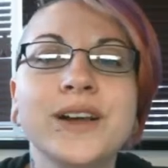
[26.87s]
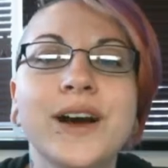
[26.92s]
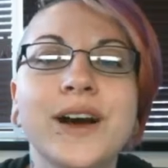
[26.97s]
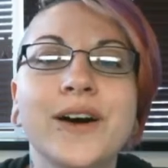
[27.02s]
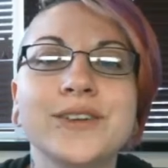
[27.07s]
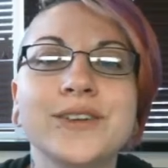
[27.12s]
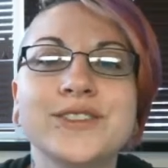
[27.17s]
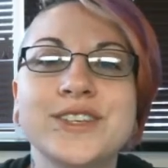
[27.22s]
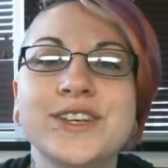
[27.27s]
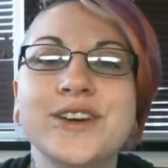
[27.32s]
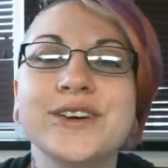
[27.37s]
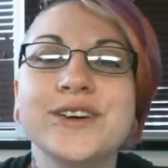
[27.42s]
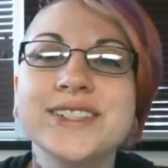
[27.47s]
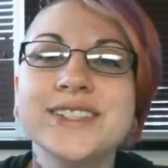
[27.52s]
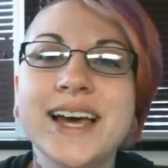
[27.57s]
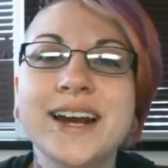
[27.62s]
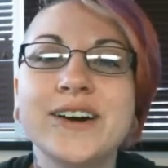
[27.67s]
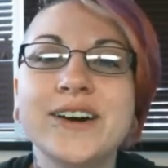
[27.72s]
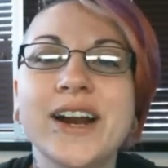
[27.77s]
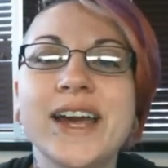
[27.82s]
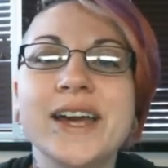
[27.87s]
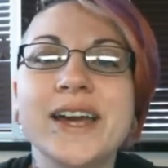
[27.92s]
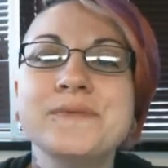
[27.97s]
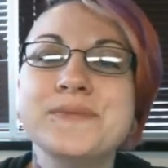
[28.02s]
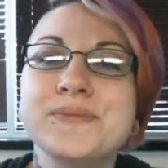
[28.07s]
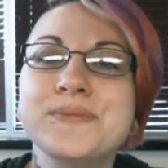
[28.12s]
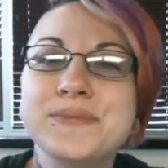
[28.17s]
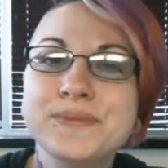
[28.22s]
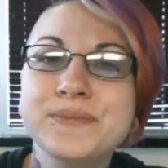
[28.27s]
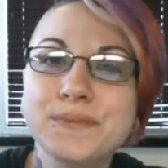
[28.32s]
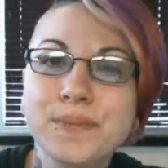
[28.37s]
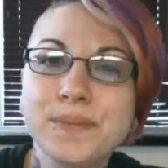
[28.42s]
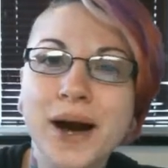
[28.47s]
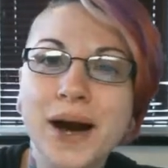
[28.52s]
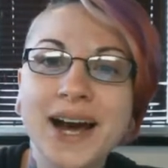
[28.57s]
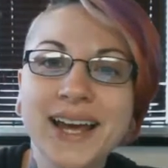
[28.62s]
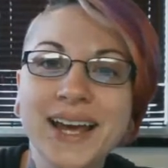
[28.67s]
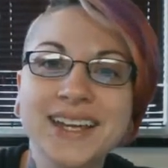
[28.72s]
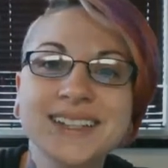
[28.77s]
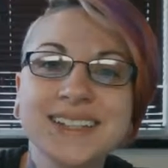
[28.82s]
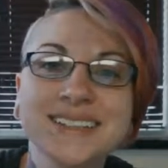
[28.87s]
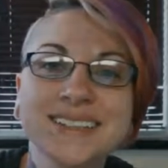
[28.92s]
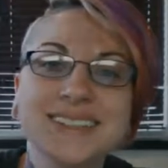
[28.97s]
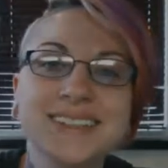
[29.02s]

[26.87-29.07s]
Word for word: I'll see you on Saturday. Bye.